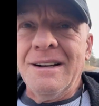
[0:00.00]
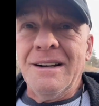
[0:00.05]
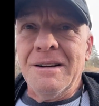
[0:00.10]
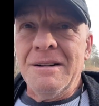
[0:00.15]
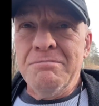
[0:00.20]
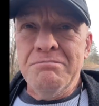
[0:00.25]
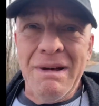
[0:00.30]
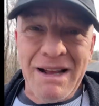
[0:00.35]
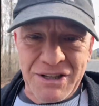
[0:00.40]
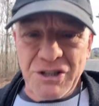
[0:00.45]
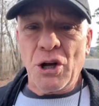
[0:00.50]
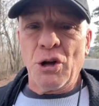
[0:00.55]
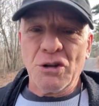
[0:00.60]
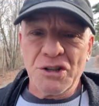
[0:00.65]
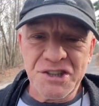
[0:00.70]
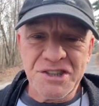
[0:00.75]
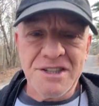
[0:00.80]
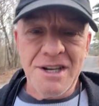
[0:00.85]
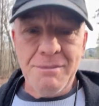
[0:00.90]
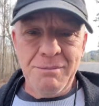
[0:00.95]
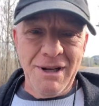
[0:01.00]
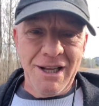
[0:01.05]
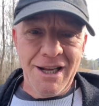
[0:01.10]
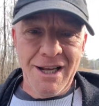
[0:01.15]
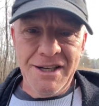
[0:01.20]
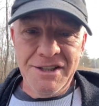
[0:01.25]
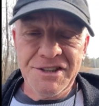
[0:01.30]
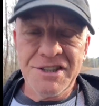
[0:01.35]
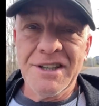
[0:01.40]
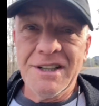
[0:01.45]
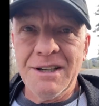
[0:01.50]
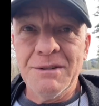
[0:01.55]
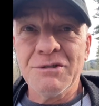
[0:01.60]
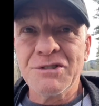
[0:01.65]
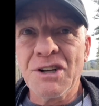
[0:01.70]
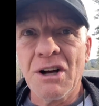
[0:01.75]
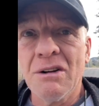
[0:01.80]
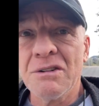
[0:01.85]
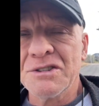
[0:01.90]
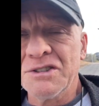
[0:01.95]
mental stimulation. It was
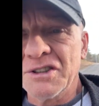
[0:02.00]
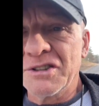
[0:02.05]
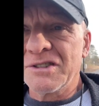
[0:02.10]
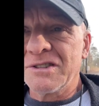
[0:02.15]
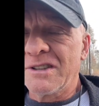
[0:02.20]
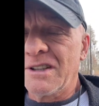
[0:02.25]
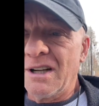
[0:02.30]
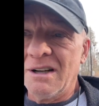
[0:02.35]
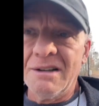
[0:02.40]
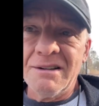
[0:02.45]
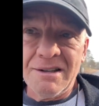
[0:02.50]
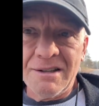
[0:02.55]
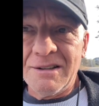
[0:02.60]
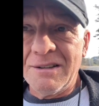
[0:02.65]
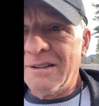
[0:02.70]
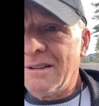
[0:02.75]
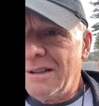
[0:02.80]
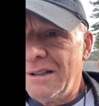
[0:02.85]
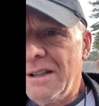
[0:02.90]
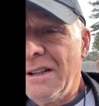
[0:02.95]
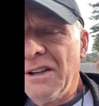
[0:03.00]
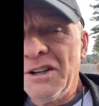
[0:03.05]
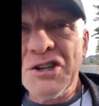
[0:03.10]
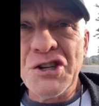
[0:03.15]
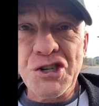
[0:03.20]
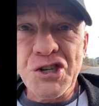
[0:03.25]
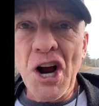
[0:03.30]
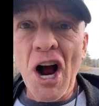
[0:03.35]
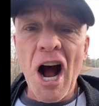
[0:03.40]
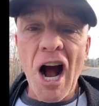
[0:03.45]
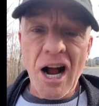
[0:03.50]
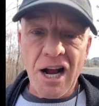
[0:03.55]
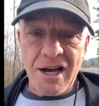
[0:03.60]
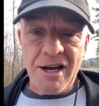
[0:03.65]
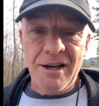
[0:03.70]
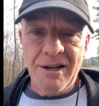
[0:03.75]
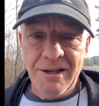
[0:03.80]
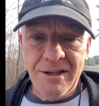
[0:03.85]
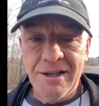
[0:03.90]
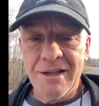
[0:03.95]
all just shock.
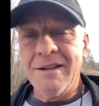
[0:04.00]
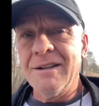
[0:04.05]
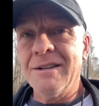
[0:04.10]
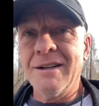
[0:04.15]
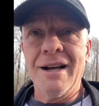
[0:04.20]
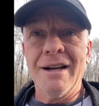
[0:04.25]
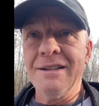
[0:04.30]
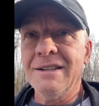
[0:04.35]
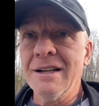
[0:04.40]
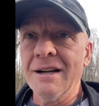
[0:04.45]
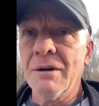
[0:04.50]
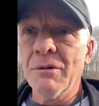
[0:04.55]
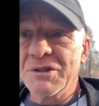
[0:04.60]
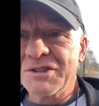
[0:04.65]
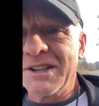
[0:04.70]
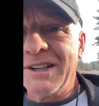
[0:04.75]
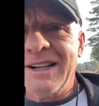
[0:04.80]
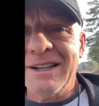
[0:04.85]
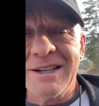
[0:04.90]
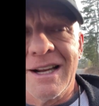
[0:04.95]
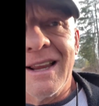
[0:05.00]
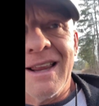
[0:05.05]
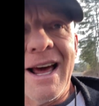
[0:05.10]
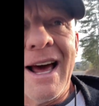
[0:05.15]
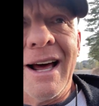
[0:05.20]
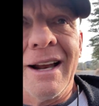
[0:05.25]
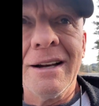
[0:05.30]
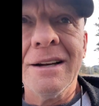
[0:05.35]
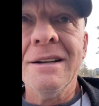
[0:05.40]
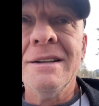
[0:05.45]
And, you know, I wasn't into that.